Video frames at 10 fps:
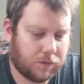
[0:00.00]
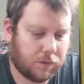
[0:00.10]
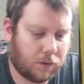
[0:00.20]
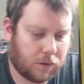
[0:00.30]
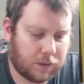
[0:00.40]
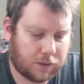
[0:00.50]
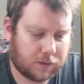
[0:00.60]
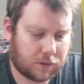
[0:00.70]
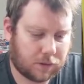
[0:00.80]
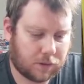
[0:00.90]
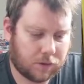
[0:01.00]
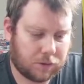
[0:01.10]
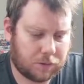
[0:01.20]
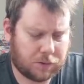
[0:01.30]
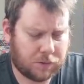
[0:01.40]
for all of these cards,
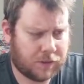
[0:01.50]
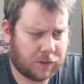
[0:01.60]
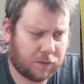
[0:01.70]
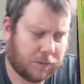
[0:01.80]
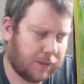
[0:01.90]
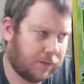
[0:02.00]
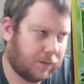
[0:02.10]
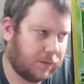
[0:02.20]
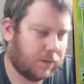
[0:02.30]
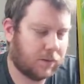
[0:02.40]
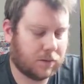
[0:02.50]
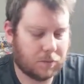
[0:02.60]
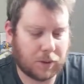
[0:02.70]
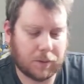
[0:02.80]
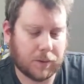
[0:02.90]
which was value
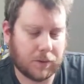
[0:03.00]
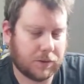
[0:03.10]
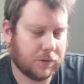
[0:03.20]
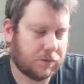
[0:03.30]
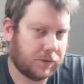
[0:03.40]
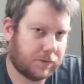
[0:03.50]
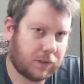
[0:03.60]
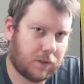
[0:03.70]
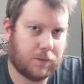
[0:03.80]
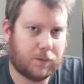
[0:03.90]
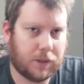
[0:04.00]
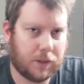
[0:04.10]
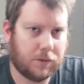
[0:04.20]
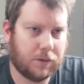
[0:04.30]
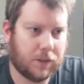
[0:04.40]
probably around 250 to
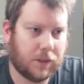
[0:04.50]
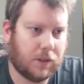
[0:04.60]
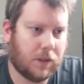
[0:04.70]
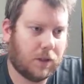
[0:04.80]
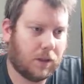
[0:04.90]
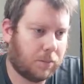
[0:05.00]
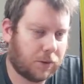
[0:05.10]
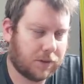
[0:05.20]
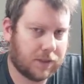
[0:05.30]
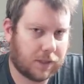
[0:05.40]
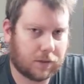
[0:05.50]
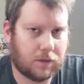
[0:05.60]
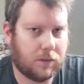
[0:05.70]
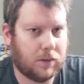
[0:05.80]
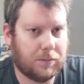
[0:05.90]
300, plus that
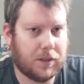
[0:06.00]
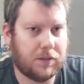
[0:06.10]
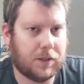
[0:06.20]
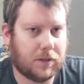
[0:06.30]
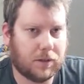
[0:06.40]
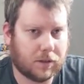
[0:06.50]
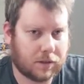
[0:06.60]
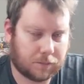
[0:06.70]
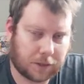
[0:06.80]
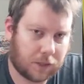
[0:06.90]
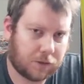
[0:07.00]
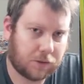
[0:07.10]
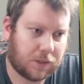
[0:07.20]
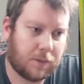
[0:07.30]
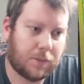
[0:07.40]
the PSA card and some cash
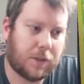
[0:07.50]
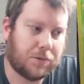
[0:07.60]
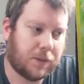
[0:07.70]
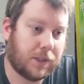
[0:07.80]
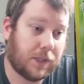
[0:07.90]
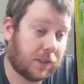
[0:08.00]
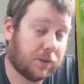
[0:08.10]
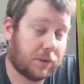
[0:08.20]
on top. And I traded I